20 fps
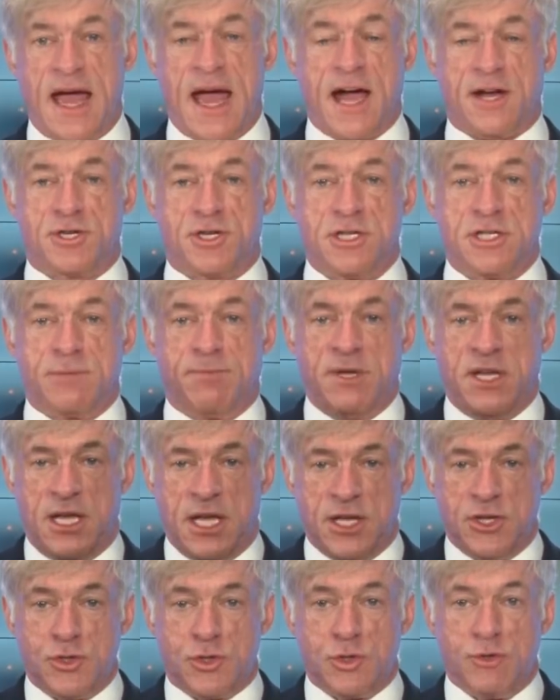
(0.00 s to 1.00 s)
actions
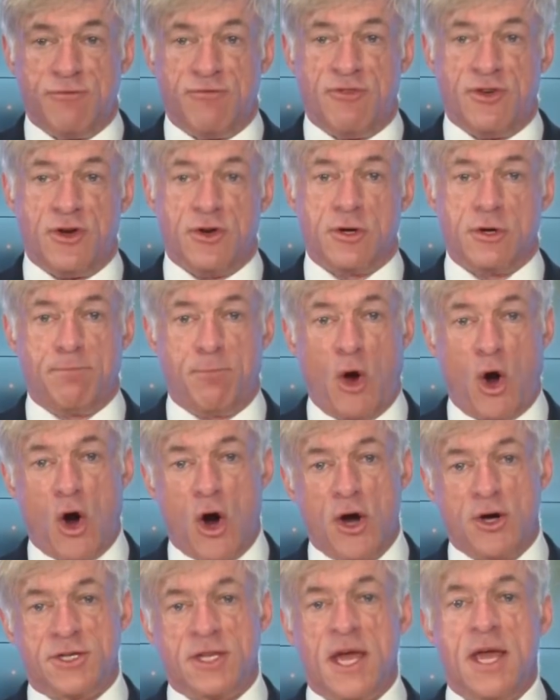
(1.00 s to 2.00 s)
begin to veer
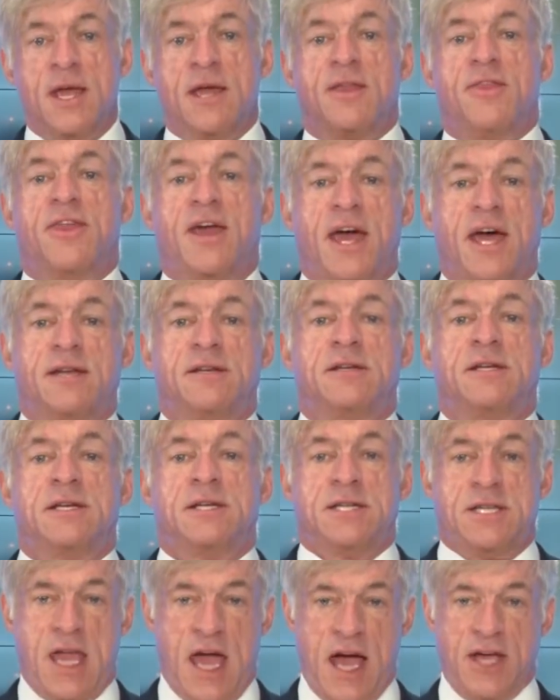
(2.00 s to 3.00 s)
apart, then
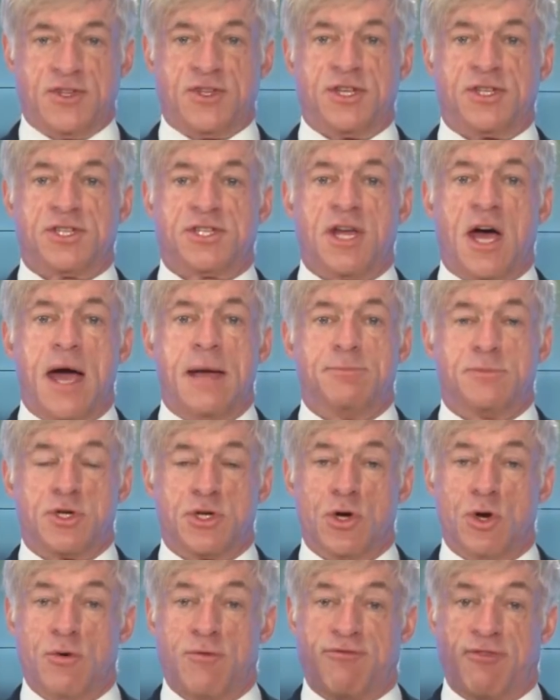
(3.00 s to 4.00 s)
yes, it's time to
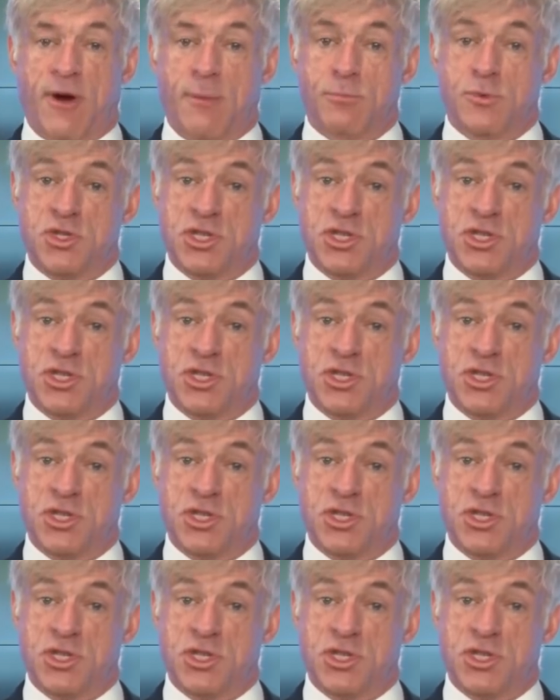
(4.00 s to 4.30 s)
go from